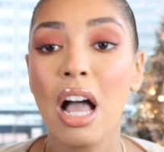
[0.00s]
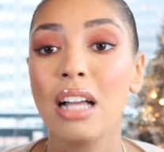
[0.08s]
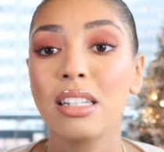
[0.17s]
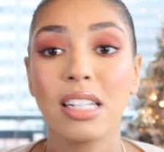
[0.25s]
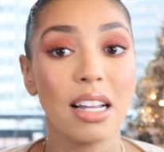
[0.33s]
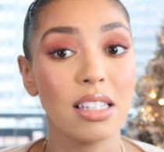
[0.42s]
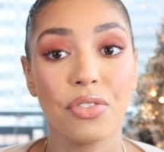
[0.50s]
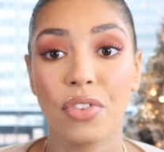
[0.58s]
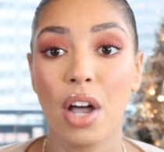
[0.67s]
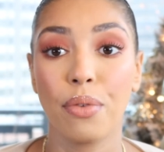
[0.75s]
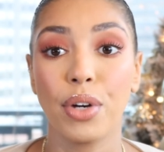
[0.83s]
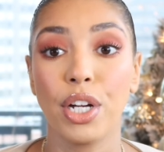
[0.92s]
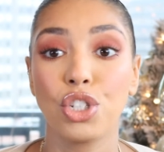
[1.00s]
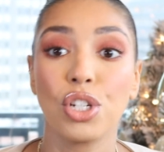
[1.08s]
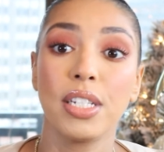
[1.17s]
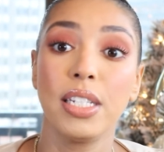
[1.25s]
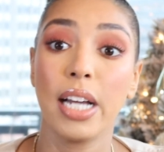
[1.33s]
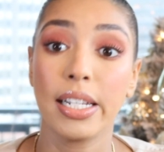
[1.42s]
Tons of coverage,
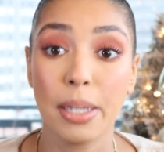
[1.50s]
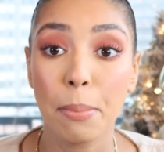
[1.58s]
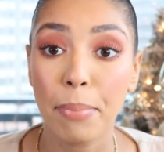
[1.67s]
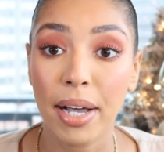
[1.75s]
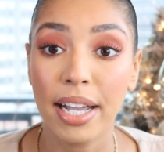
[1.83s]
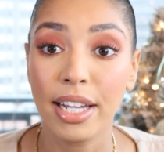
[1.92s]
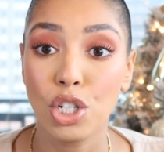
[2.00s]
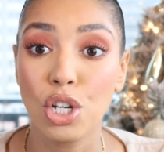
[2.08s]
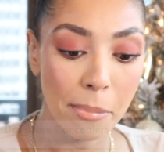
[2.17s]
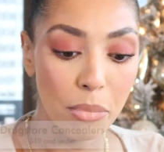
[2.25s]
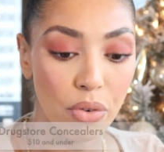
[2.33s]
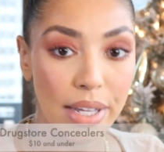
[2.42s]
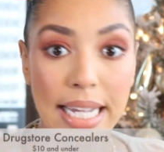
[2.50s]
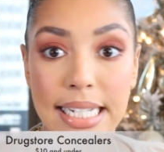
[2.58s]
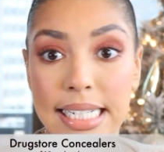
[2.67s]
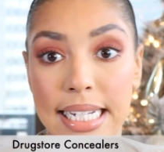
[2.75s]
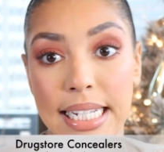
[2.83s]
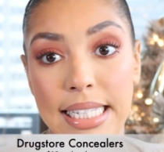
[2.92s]
doesn't budge. Moving
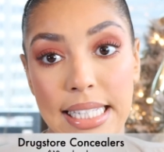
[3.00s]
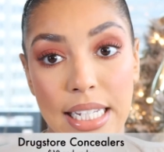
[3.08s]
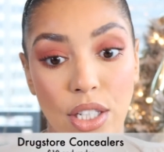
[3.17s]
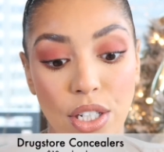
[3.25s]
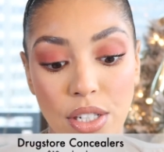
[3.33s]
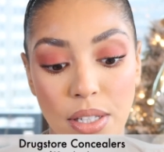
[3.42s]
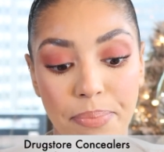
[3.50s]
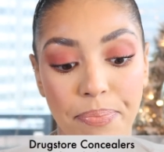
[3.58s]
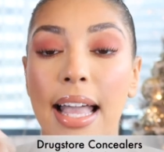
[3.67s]
into concealers.